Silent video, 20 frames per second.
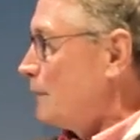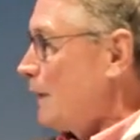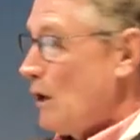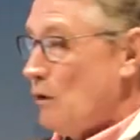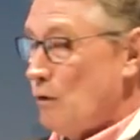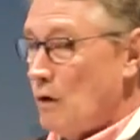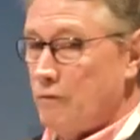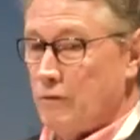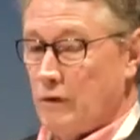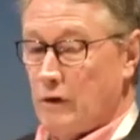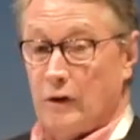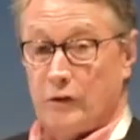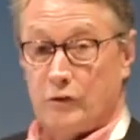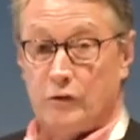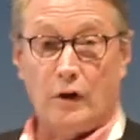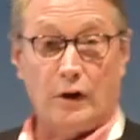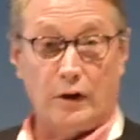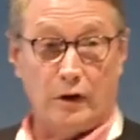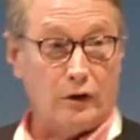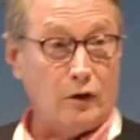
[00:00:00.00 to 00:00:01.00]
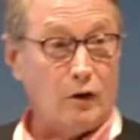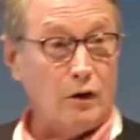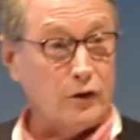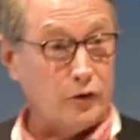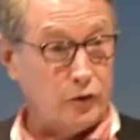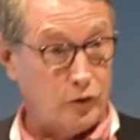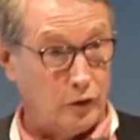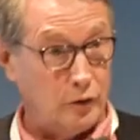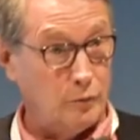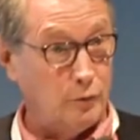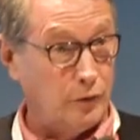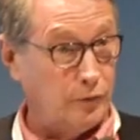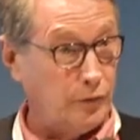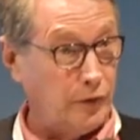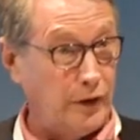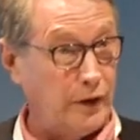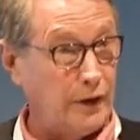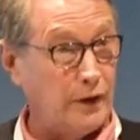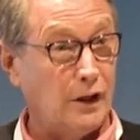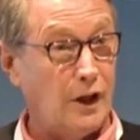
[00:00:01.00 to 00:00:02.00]
However, it's not at all suitable
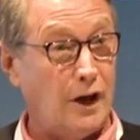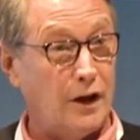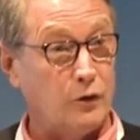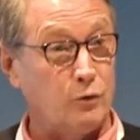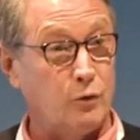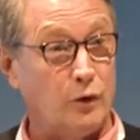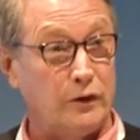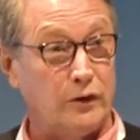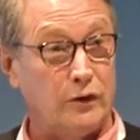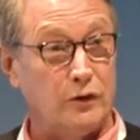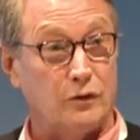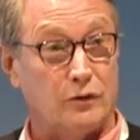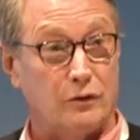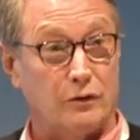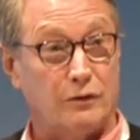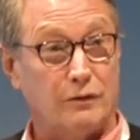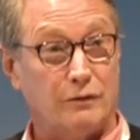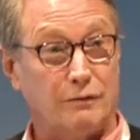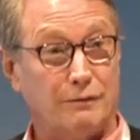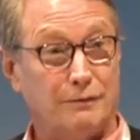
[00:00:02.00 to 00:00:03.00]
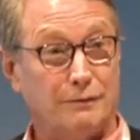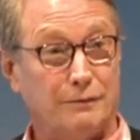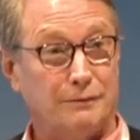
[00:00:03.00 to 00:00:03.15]
for any class one uses.